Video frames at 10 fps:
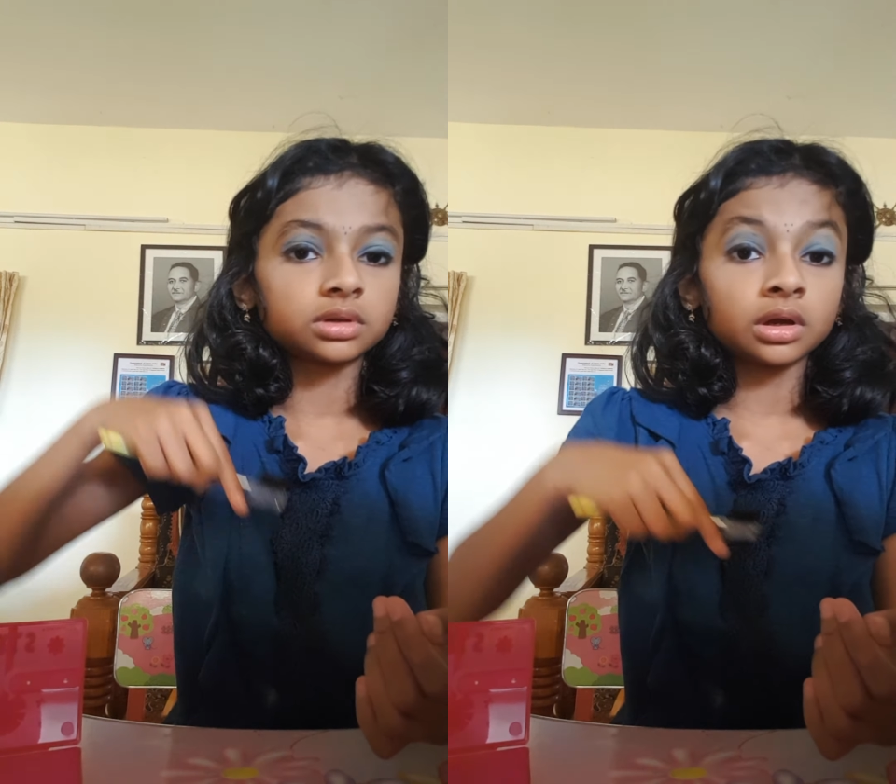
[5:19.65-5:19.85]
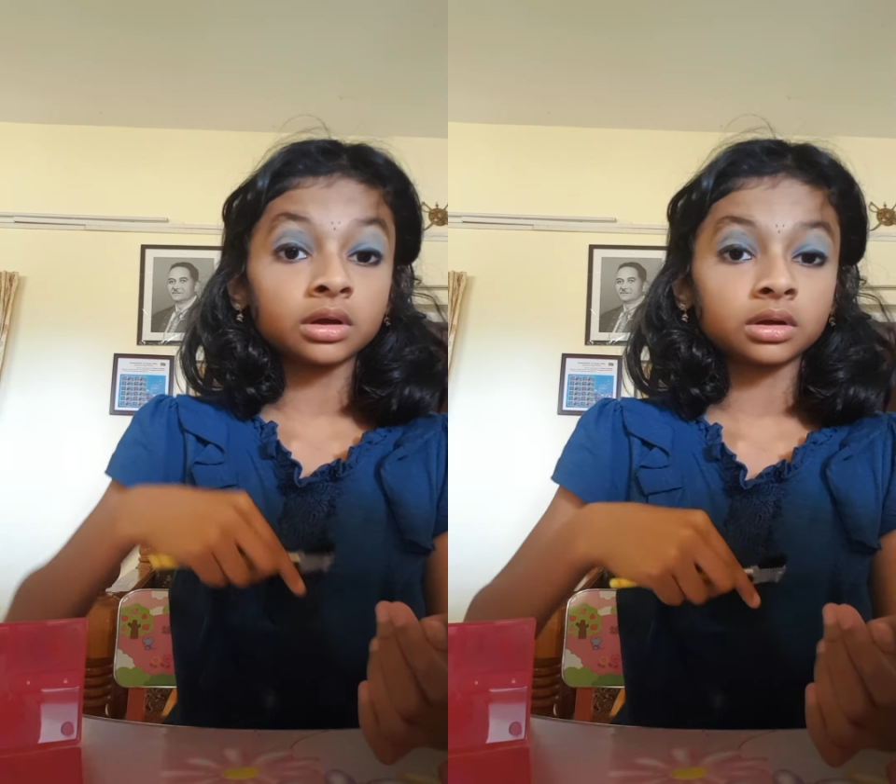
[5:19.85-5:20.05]

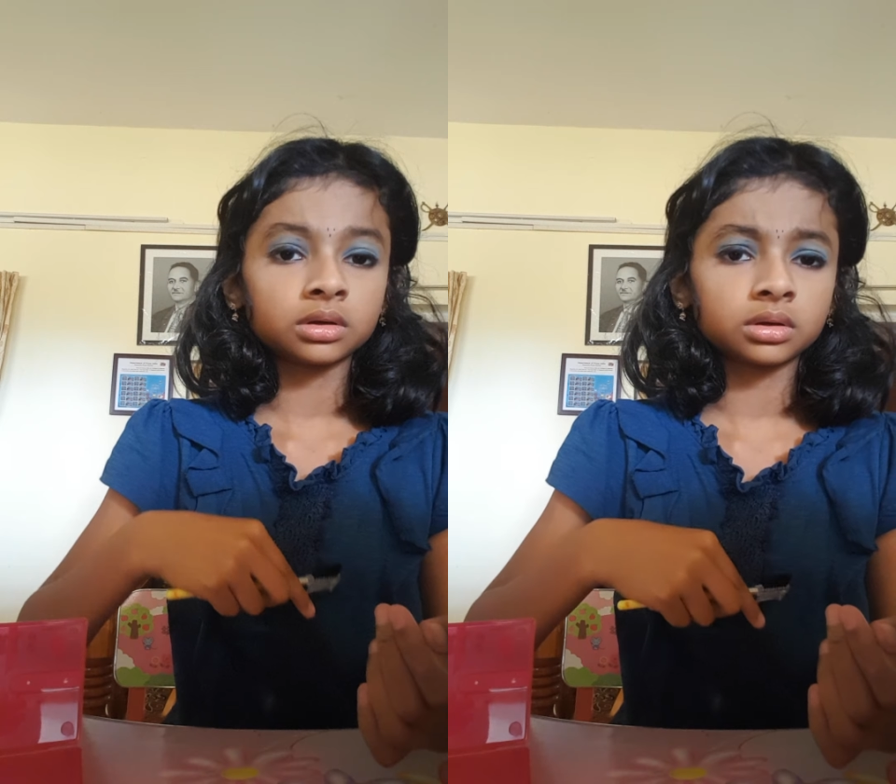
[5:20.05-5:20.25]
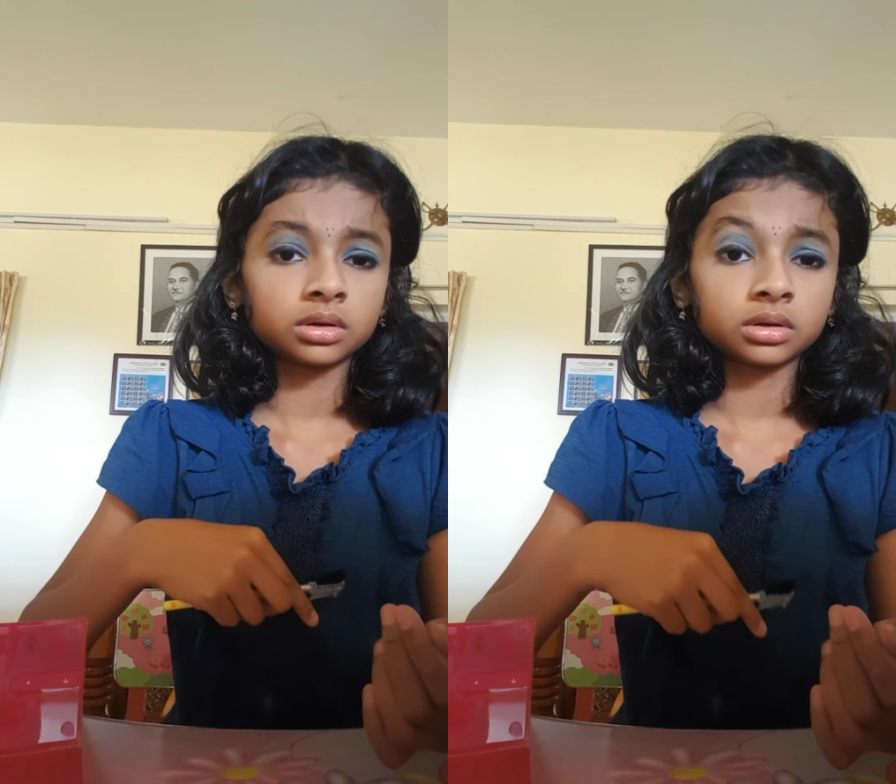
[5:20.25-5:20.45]
like
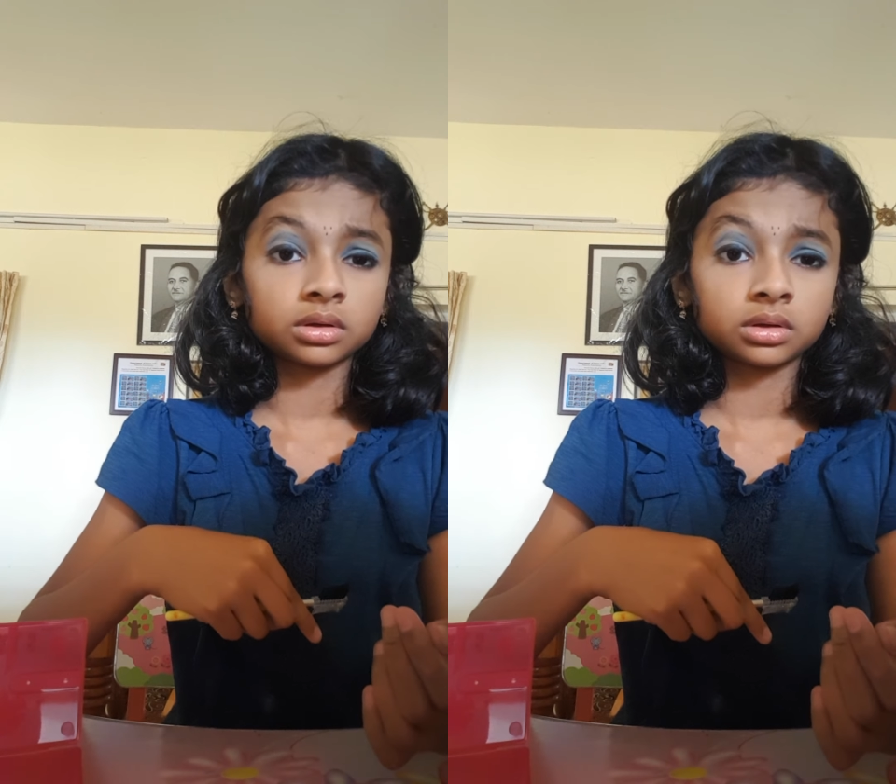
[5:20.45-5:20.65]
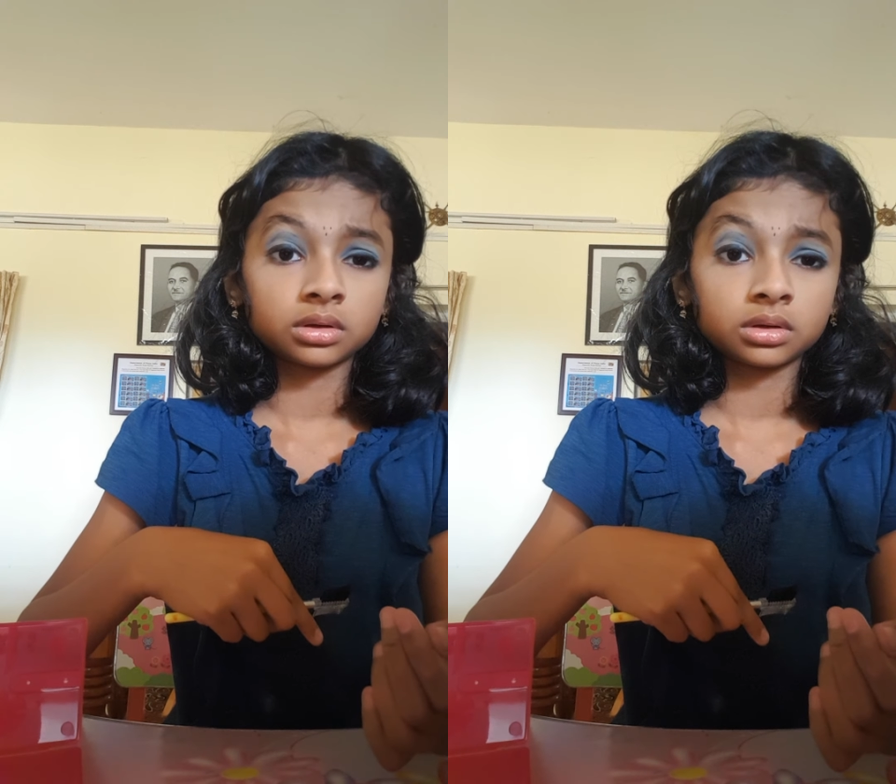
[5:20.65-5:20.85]

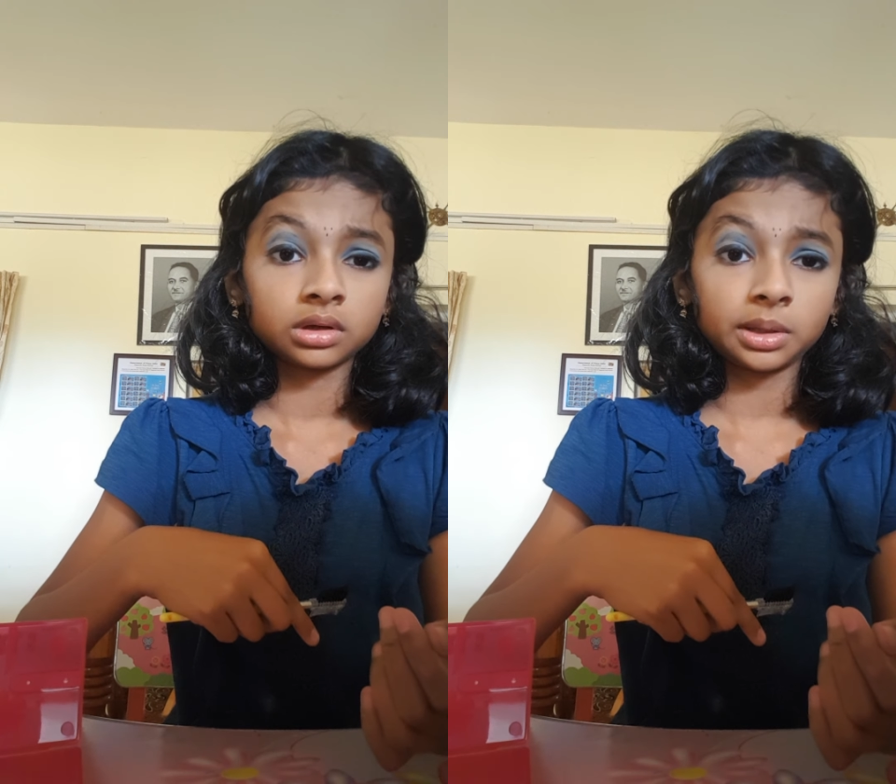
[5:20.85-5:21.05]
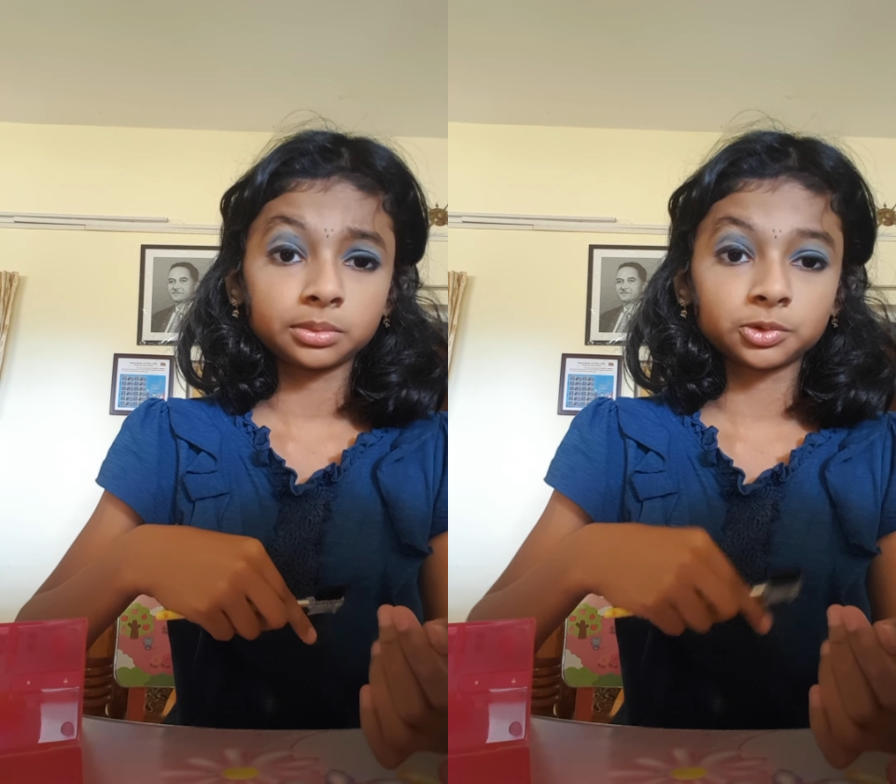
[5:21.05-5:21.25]

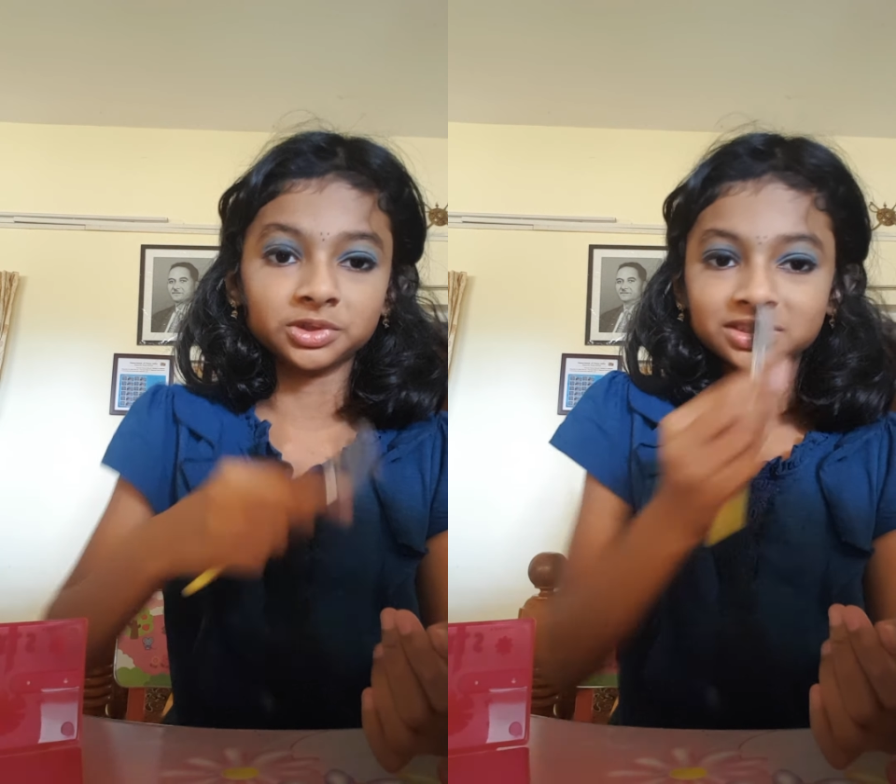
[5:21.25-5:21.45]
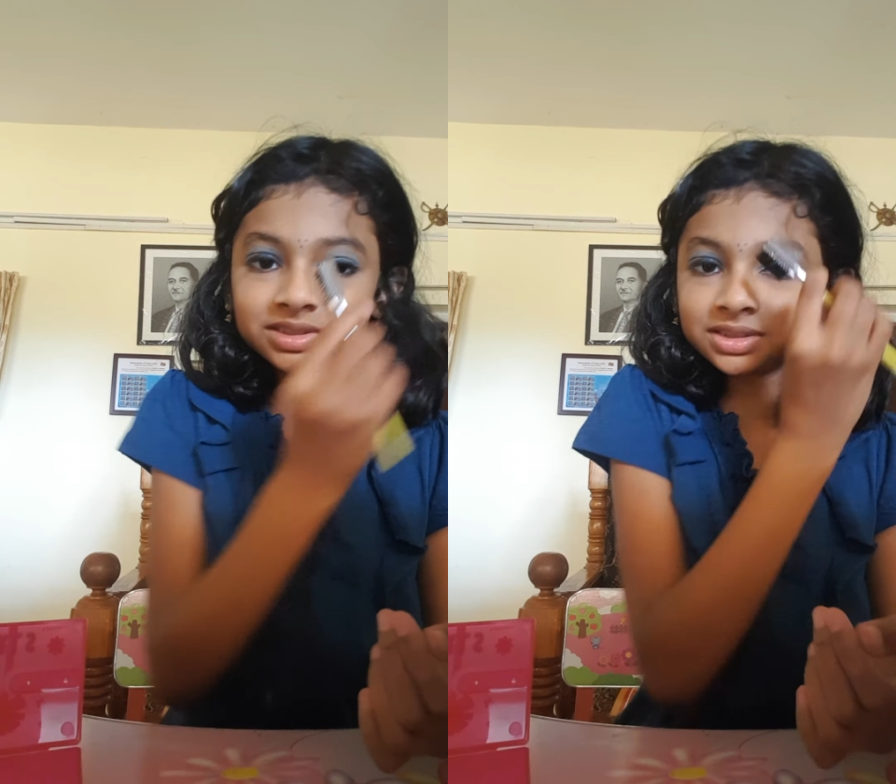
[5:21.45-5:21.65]
I'm
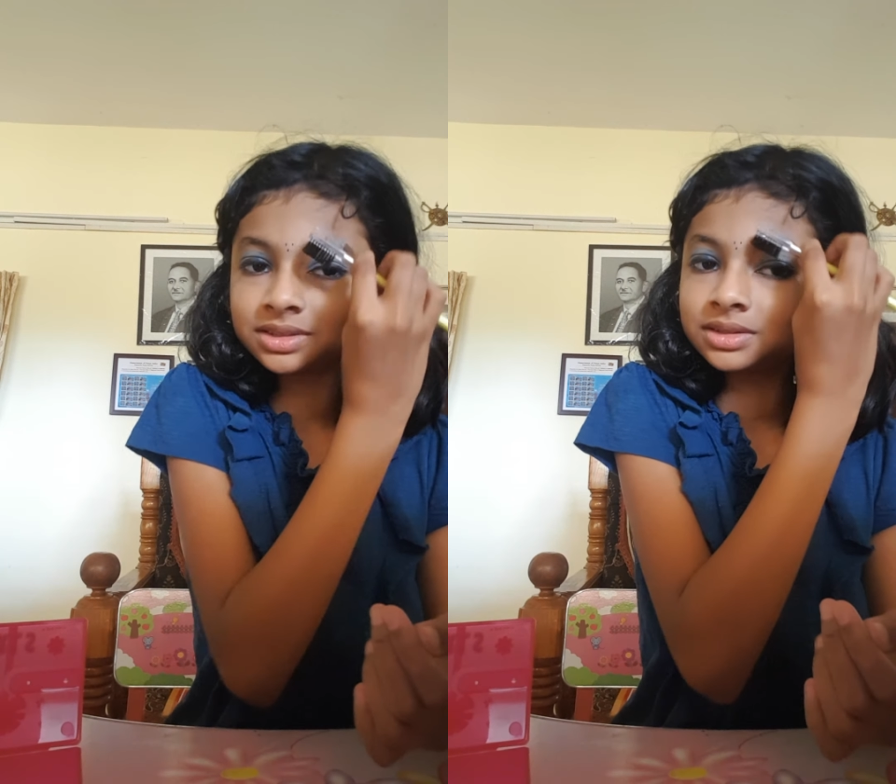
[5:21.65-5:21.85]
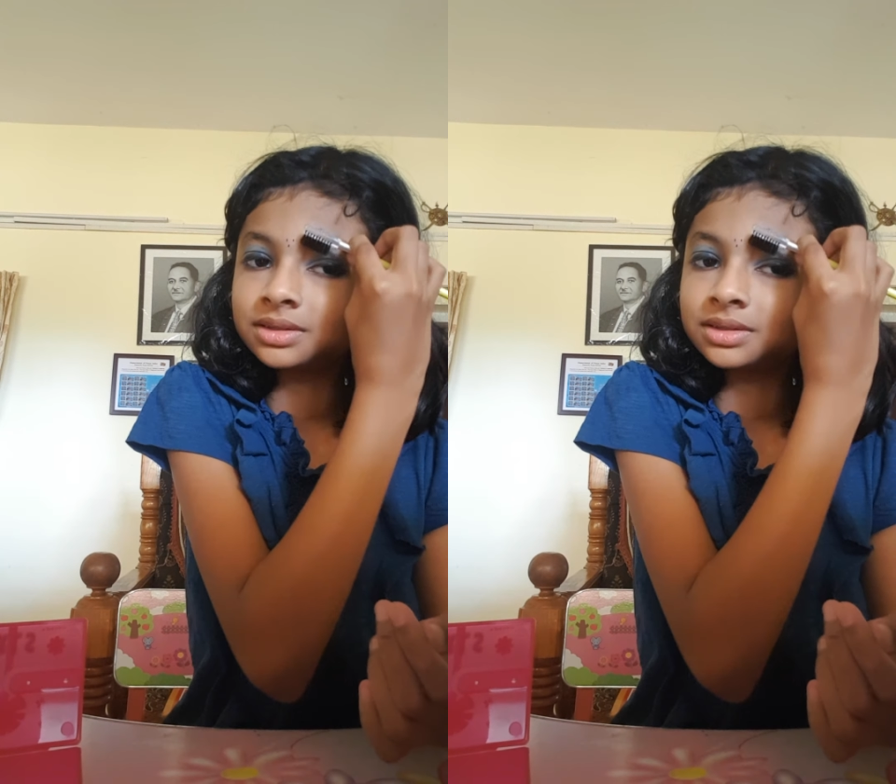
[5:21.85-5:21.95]
doing this.